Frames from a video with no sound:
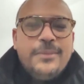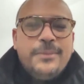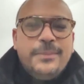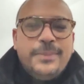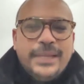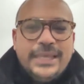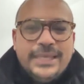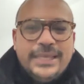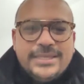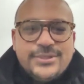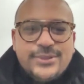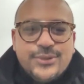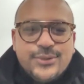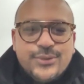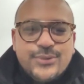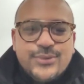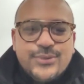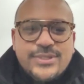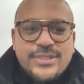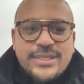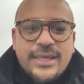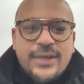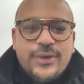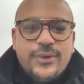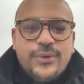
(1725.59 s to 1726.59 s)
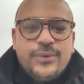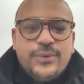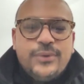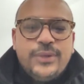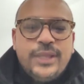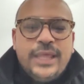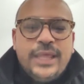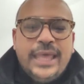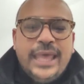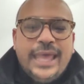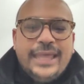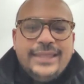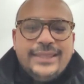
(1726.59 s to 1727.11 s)
please do so
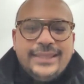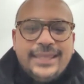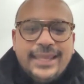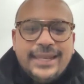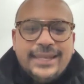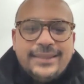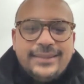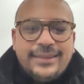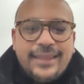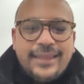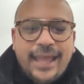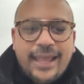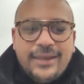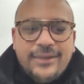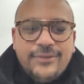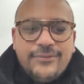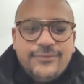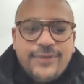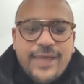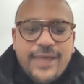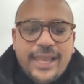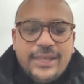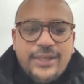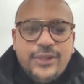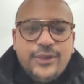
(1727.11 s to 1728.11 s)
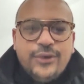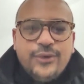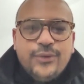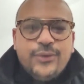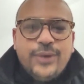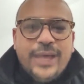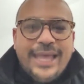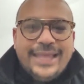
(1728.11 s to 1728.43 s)
and get a ton of value